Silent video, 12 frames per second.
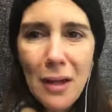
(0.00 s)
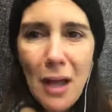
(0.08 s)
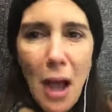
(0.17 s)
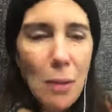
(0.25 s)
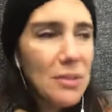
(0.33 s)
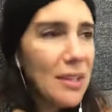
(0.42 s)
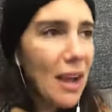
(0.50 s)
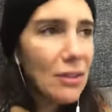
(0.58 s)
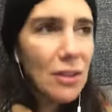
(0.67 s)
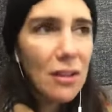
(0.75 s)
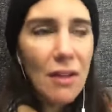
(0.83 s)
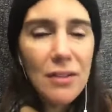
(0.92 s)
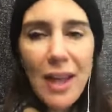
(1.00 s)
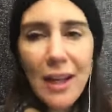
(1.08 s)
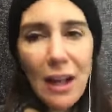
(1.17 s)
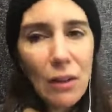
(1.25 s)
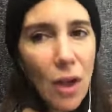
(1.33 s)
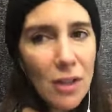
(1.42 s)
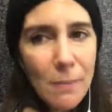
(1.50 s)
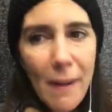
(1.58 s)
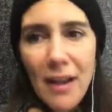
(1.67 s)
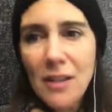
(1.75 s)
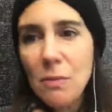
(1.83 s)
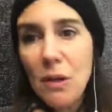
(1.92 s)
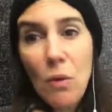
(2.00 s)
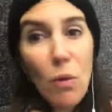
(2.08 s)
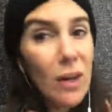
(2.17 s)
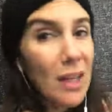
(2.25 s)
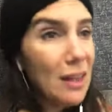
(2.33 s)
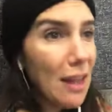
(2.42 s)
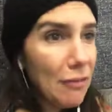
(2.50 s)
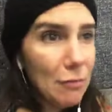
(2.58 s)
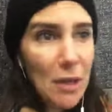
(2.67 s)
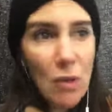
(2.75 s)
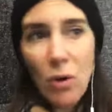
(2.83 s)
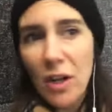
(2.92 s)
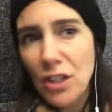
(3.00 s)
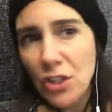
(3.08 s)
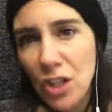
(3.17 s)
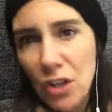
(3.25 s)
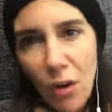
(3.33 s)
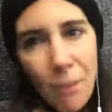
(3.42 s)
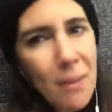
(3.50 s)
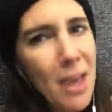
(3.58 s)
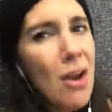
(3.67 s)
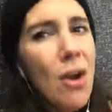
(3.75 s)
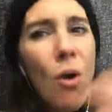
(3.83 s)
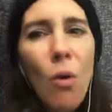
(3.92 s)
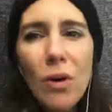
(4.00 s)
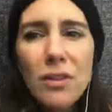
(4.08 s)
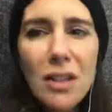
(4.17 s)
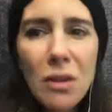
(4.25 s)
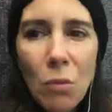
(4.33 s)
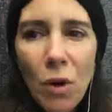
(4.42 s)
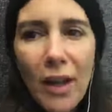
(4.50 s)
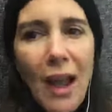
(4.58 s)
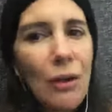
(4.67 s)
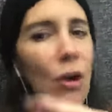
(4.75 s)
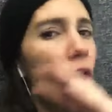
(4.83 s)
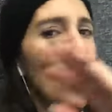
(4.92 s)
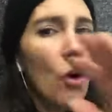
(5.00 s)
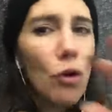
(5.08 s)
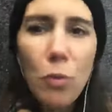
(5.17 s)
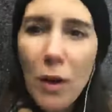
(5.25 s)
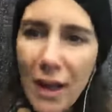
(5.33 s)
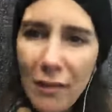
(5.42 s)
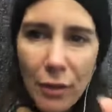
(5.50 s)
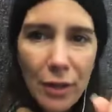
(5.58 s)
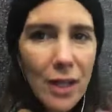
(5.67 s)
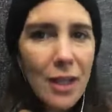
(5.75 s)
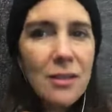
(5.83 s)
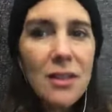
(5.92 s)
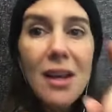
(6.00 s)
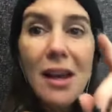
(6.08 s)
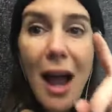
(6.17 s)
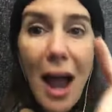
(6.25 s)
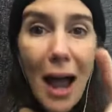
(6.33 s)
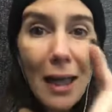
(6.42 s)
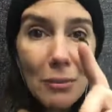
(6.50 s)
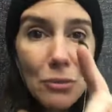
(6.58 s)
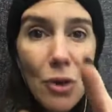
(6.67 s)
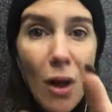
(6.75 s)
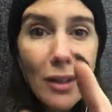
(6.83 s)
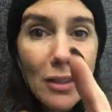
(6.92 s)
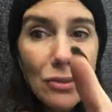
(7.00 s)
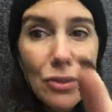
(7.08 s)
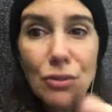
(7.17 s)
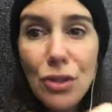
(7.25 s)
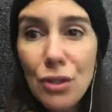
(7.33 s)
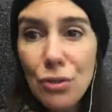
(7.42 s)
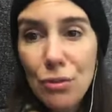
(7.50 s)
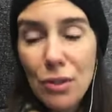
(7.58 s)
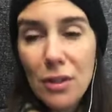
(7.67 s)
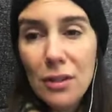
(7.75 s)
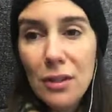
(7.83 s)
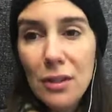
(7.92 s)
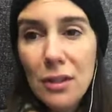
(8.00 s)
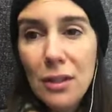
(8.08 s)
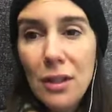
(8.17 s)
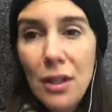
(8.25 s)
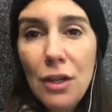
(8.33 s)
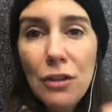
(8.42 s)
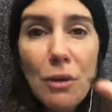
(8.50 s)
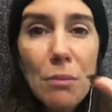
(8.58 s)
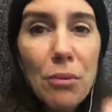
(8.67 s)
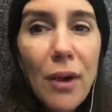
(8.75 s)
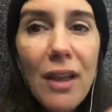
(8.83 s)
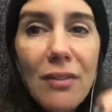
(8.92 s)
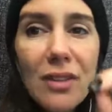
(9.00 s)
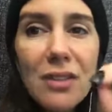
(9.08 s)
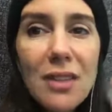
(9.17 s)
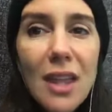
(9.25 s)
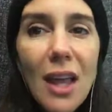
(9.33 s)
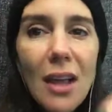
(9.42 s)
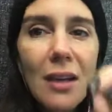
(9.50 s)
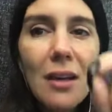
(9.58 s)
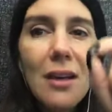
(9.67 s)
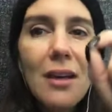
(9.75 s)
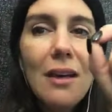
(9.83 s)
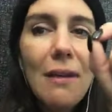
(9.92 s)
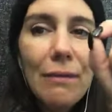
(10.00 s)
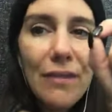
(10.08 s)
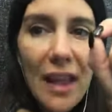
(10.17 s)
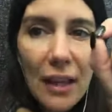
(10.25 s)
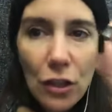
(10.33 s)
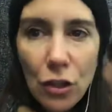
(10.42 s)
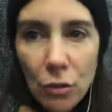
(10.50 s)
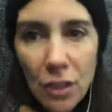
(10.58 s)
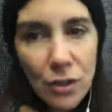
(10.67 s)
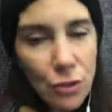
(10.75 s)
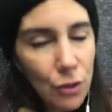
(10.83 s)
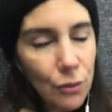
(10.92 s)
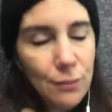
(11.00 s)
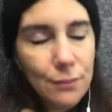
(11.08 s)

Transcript: I'm scared to love again. I lost my husband, or he left me, or he cheated on me, or it didn't work out, or whatever it is. I am talking to you. The bravest thing that you can do